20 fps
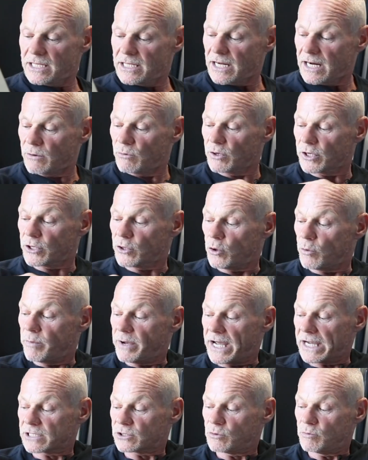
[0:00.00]
that I want to go
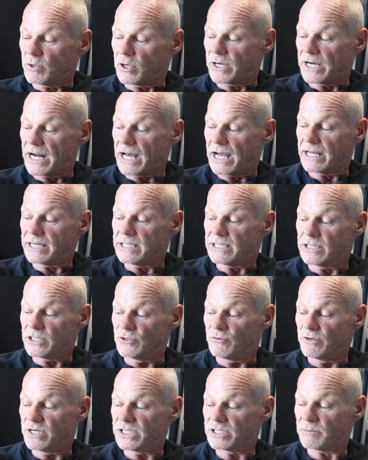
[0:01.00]
back to about 90
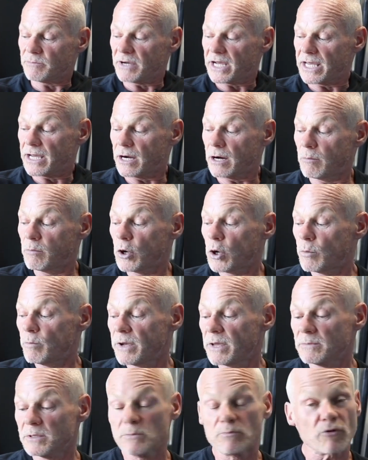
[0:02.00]
degrees at my elbow,
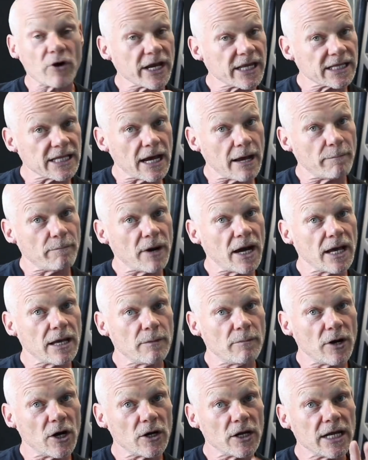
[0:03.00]
maybe break that by
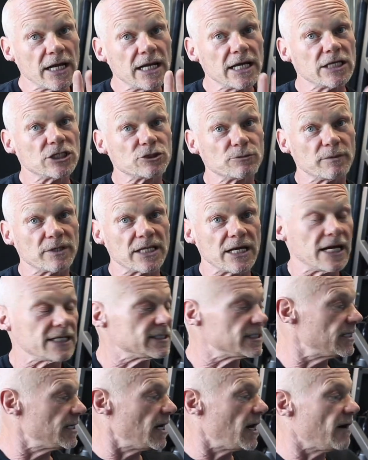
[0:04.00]
about an inch, but
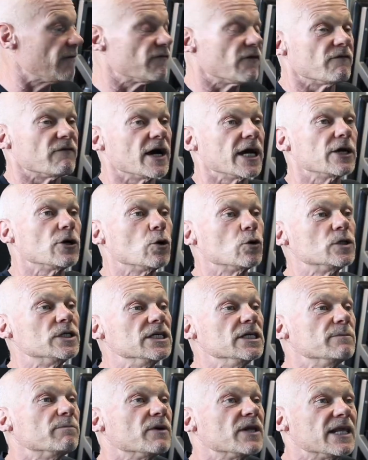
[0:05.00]
that's enough. If I go
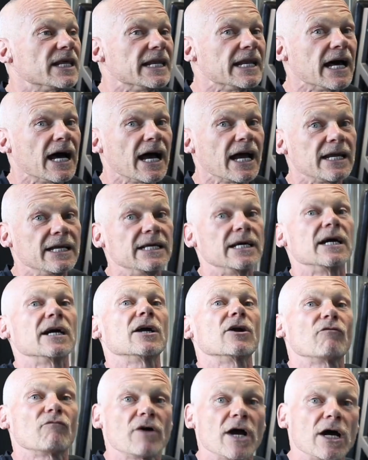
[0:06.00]
deeper than 90, I'm
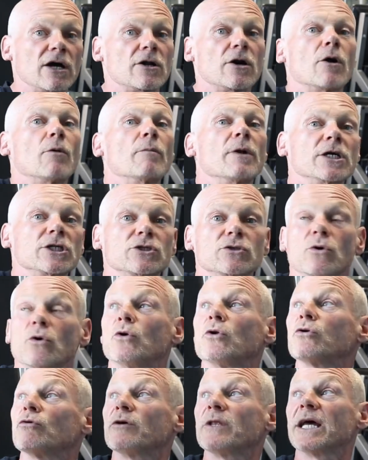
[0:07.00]
going to round out my
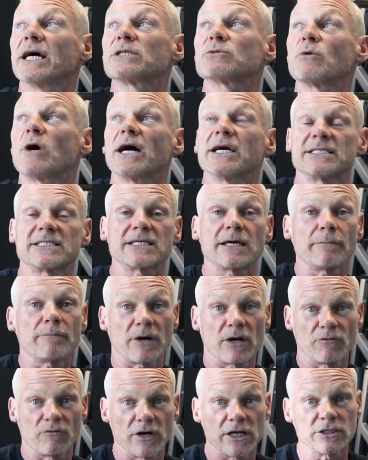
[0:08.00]
shoulder, and that's why I set
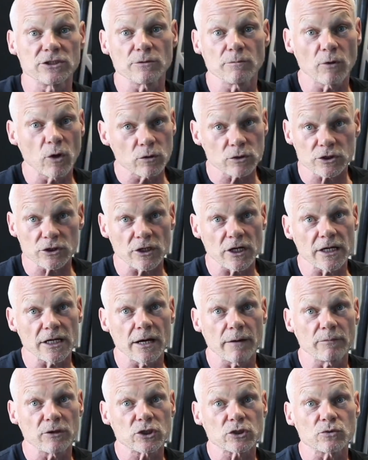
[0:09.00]
my range of motion on
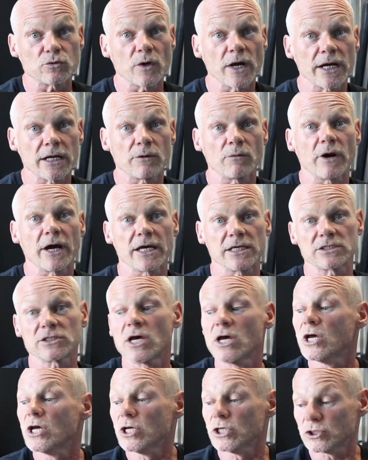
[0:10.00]
number 2 anyways,
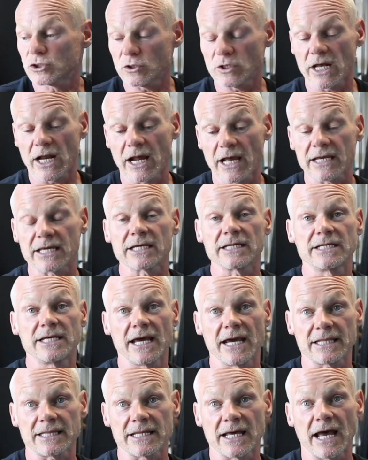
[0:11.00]
so that I could
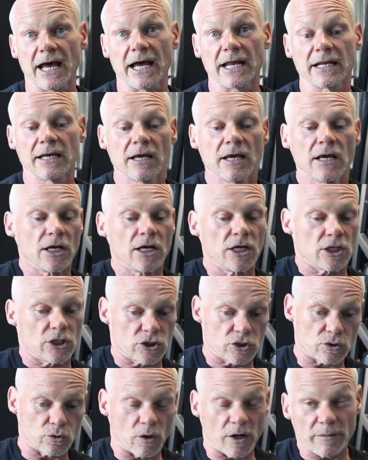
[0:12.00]
get that.
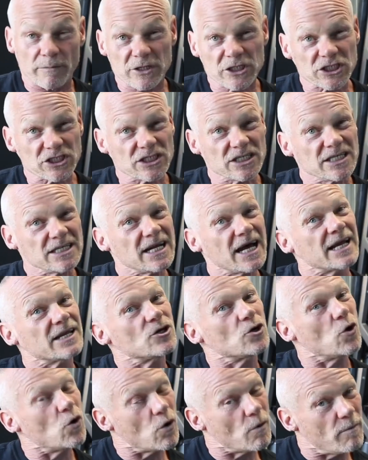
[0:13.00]
So on a machine,
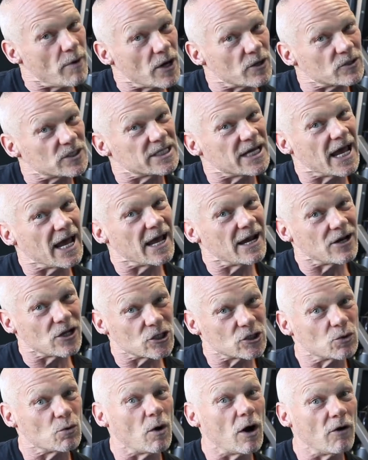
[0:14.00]
I'd go about 10
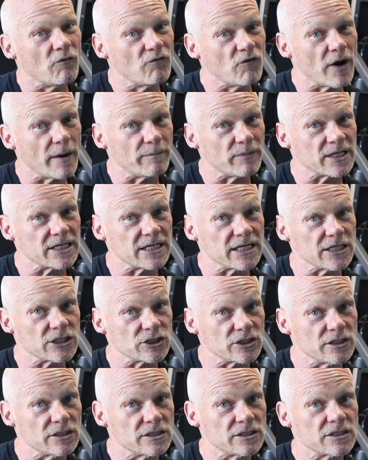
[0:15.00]
or 12
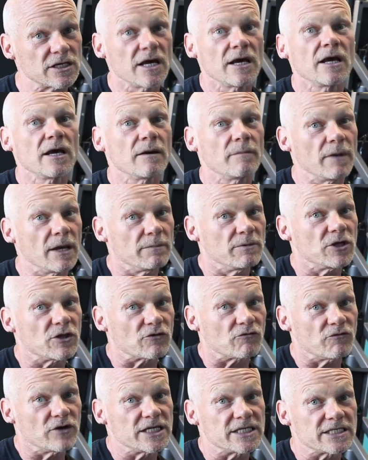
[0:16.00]
repetitions, maybe 3